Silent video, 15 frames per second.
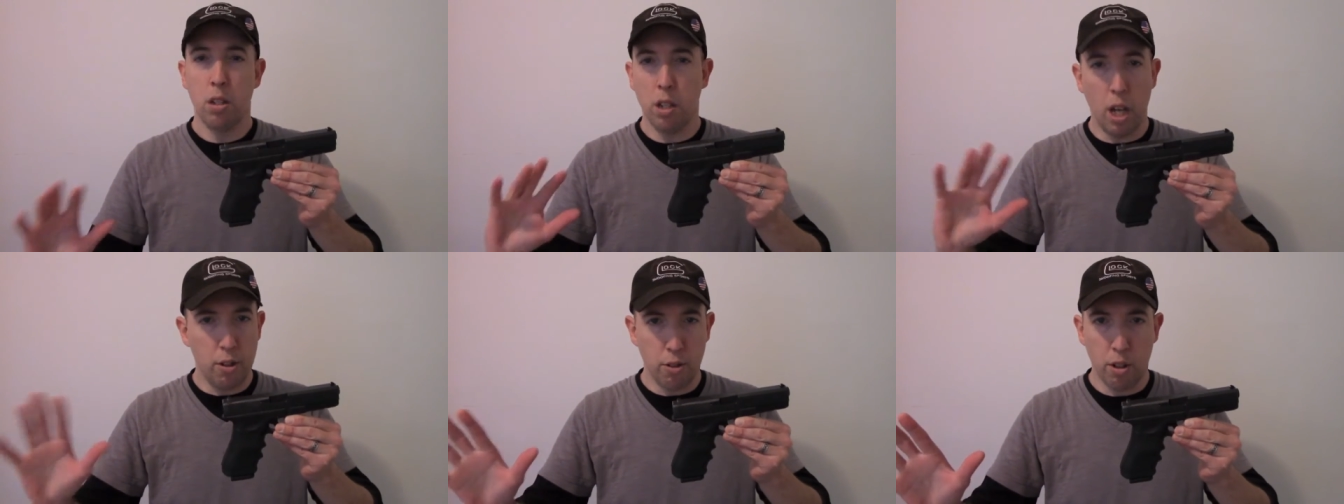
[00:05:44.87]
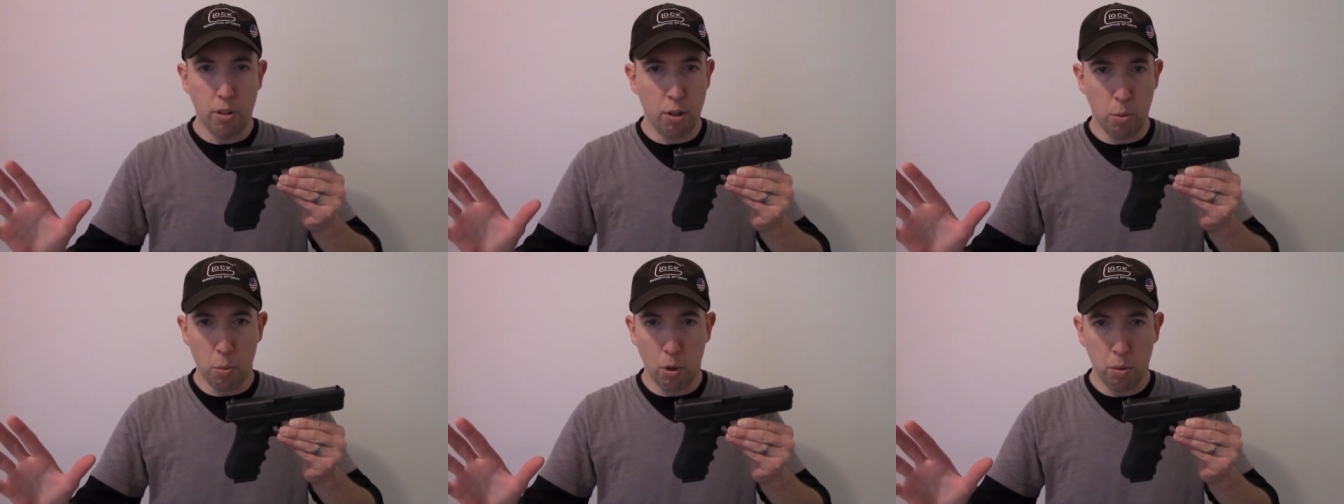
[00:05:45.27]
Nice and
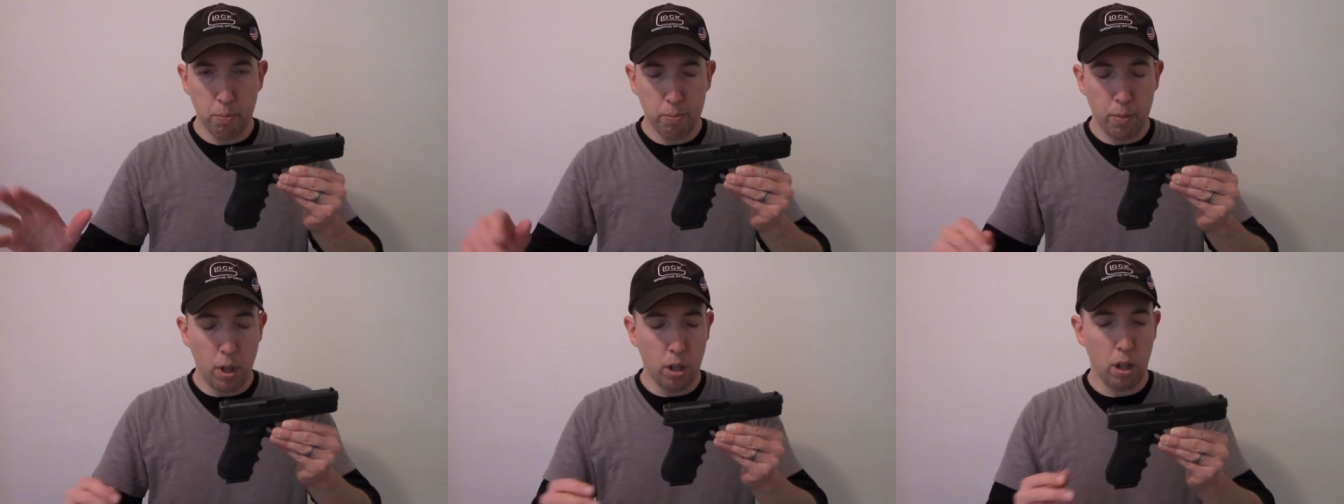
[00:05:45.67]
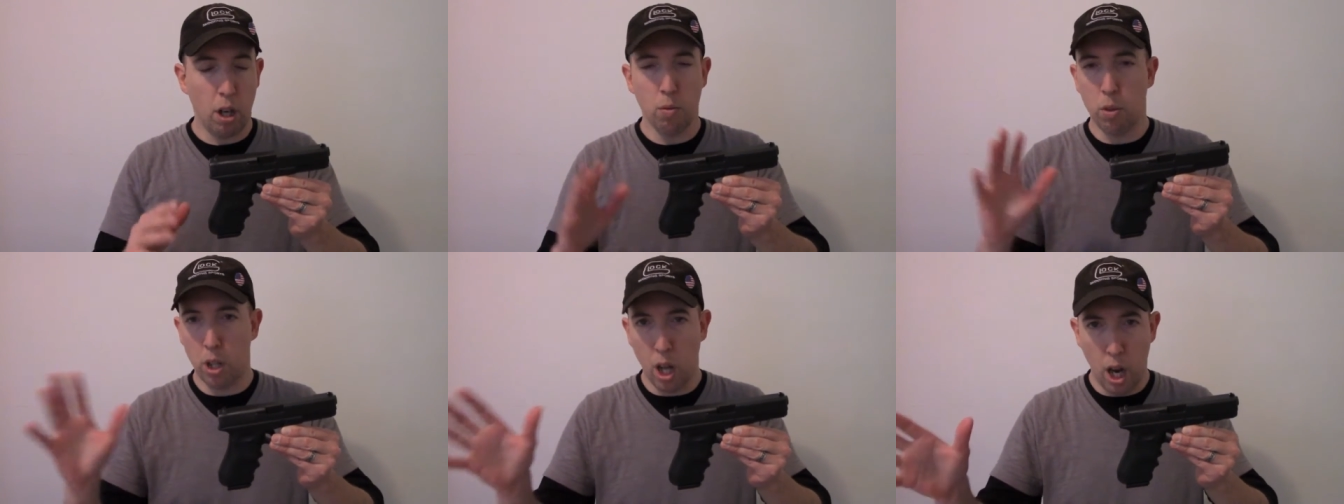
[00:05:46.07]
simple. Okay,
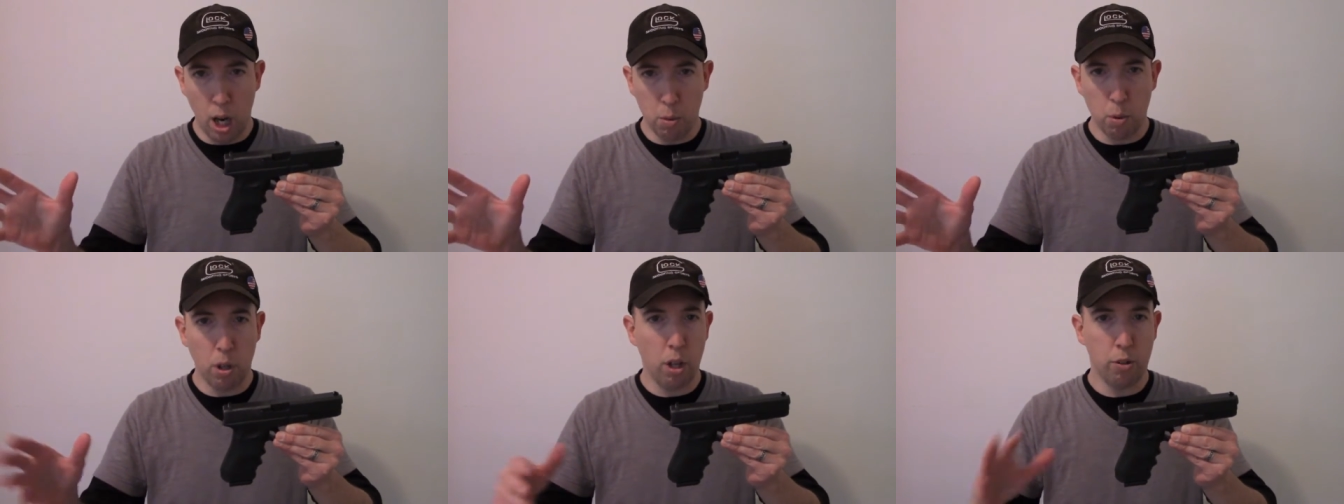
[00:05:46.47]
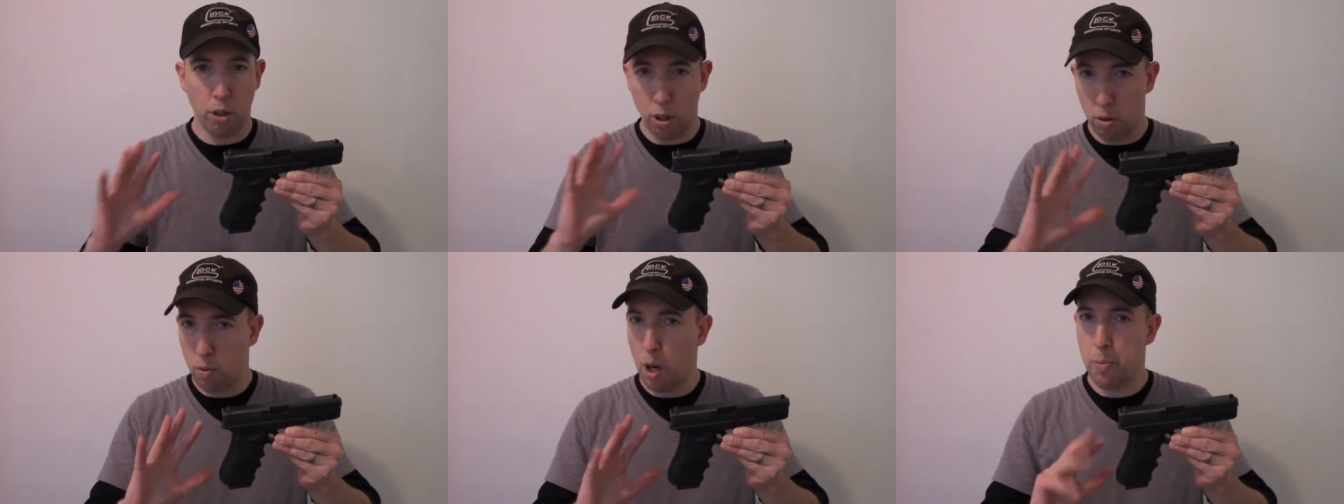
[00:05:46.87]
reliable, has a
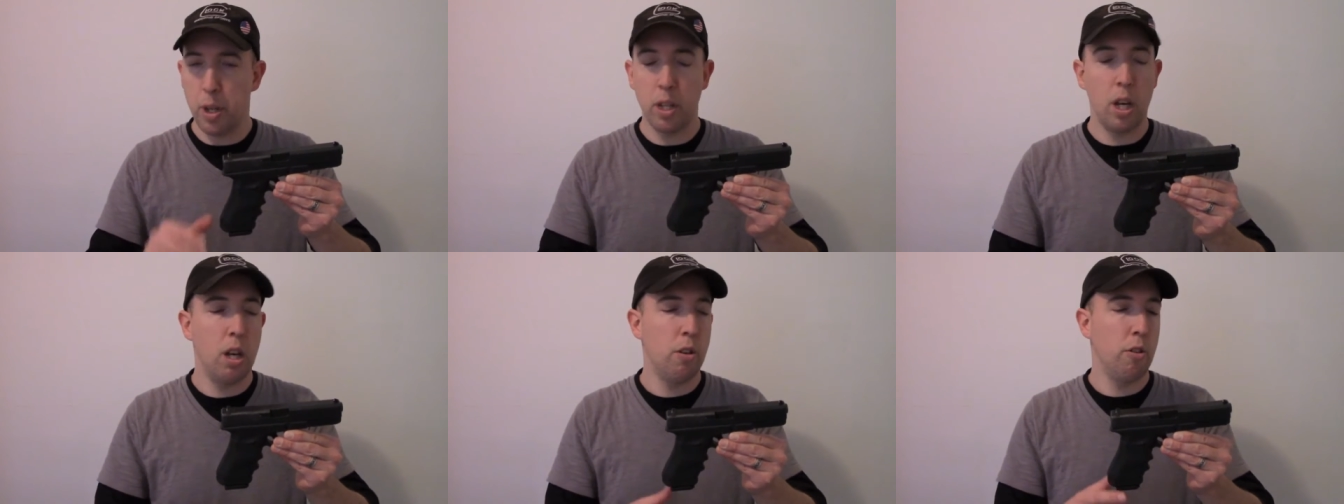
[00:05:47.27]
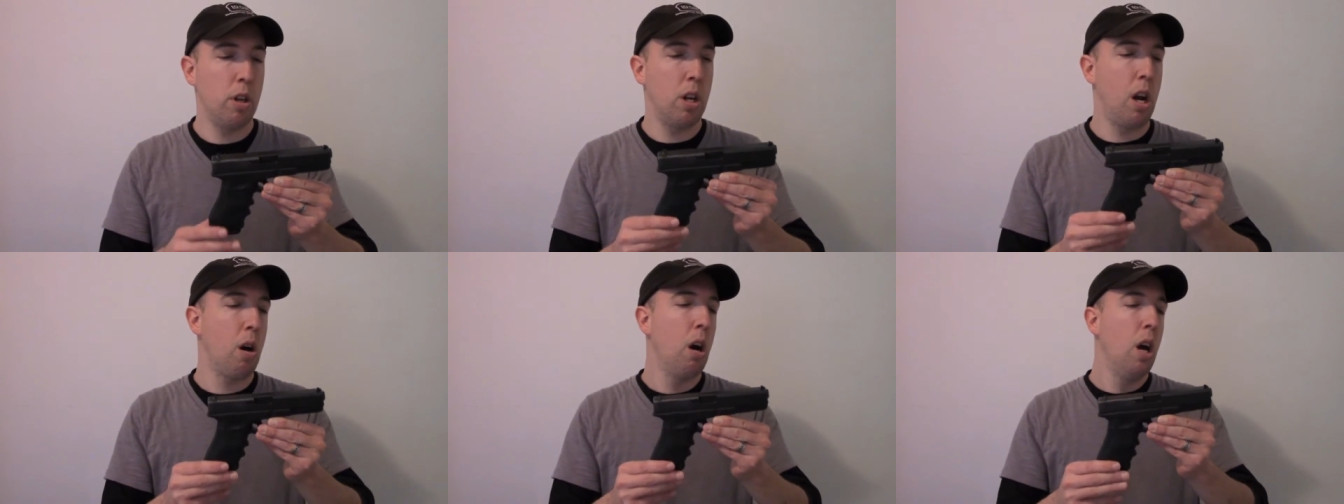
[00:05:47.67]
good
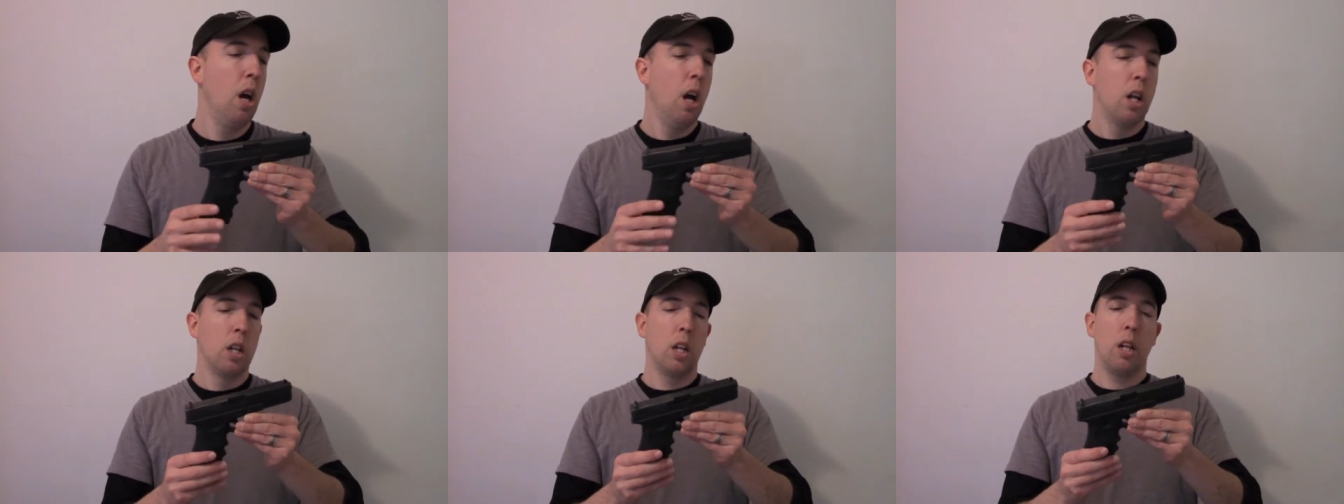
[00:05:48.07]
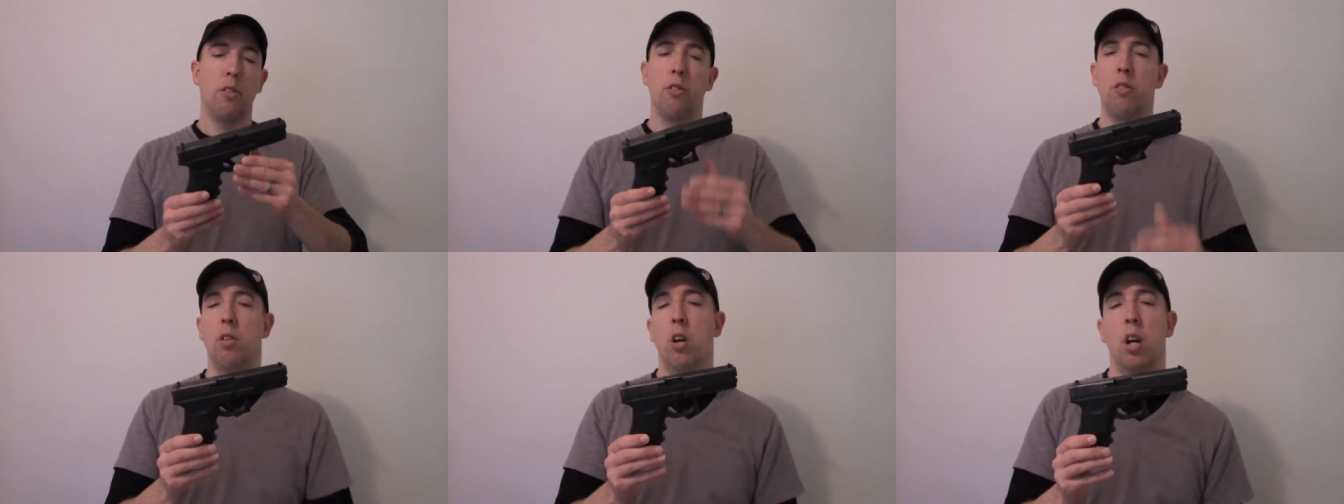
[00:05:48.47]
reputation. Now,
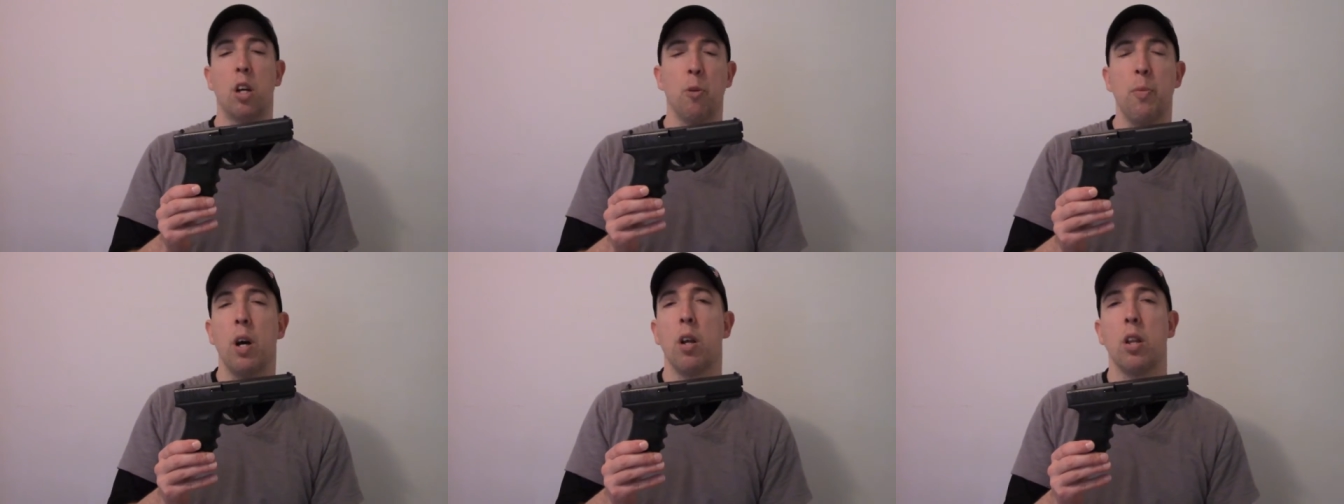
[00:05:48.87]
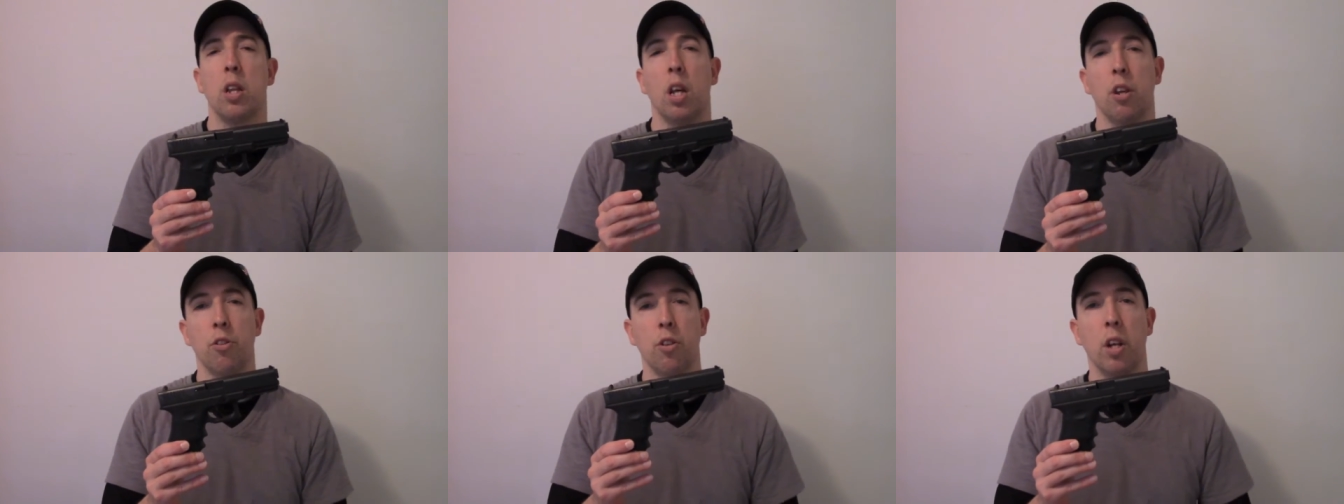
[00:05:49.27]
let's talk about
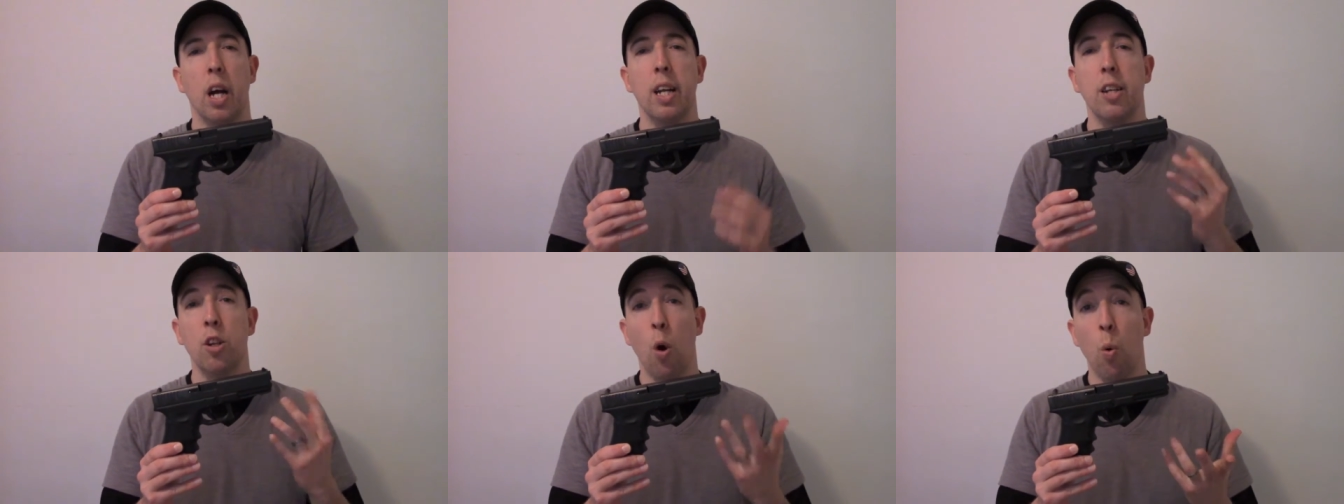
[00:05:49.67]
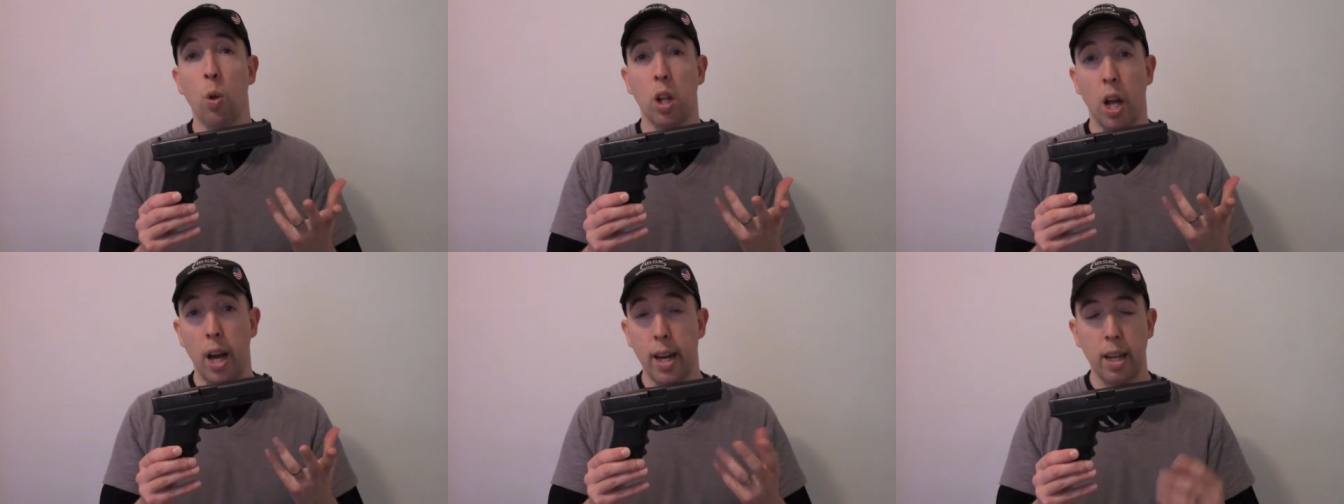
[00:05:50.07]
things that I
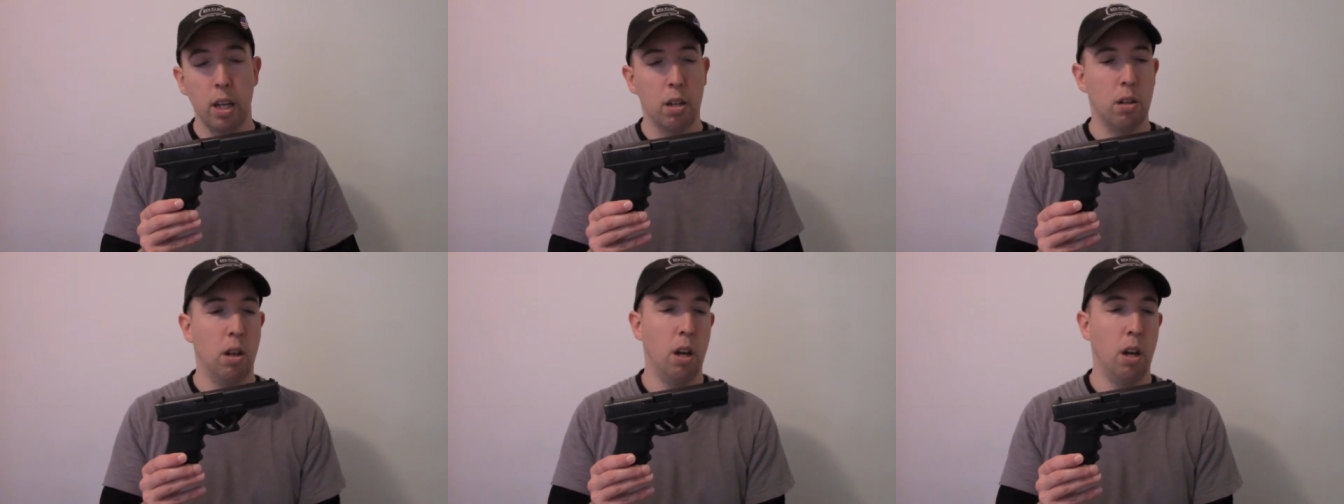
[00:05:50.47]
don't like.